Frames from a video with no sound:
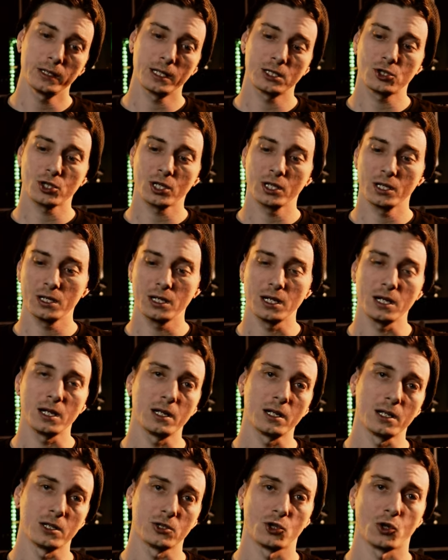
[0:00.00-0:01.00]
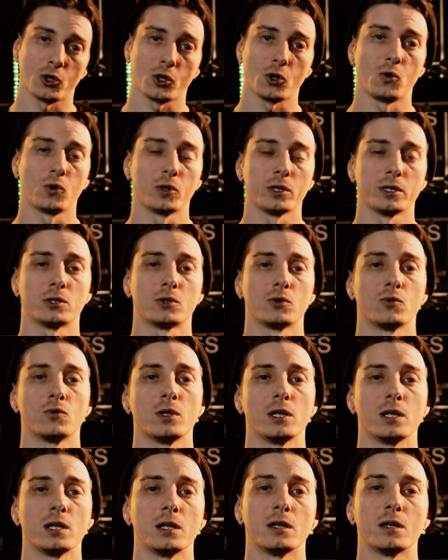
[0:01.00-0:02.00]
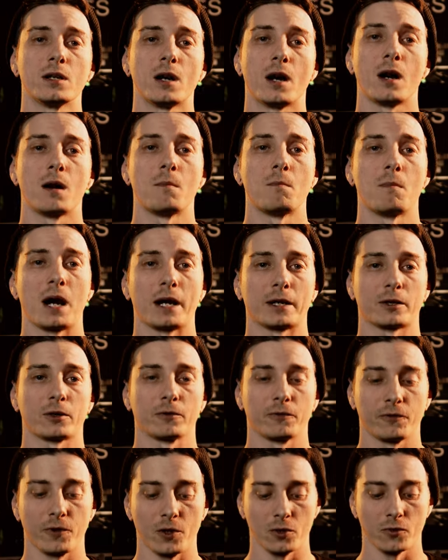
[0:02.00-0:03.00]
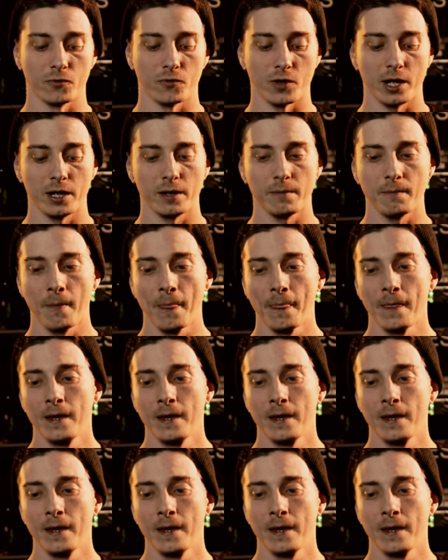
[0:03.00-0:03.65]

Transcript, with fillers: that you're gonna need is you're going to need a microphone, right?